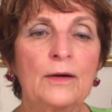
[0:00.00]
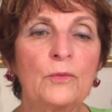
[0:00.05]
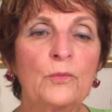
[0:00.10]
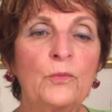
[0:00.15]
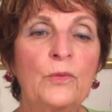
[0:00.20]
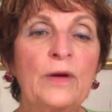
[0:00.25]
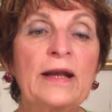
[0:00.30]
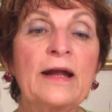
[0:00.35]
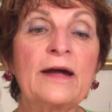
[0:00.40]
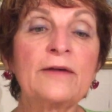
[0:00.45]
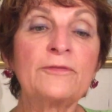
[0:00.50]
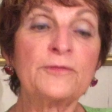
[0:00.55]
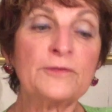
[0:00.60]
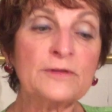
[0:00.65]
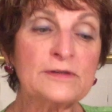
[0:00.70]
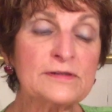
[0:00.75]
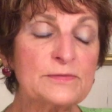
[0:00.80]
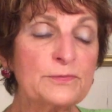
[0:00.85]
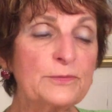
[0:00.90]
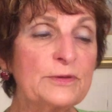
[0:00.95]
When I
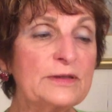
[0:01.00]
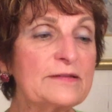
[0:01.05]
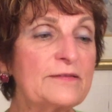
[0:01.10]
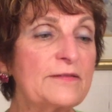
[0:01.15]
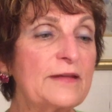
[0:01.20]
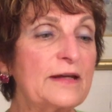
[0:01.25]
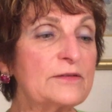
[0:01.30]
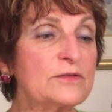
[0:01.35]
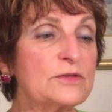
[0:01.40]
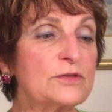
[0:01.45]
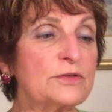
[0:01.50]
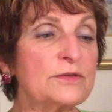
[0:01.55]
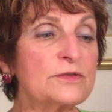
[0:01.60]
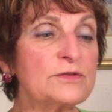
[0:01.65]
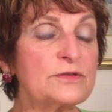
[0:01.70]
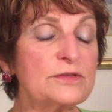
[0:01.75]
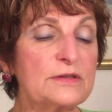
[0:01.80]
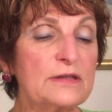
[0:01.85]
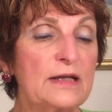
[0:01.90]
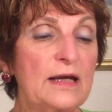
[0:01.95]
first went to that
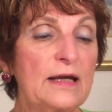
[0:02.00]
church,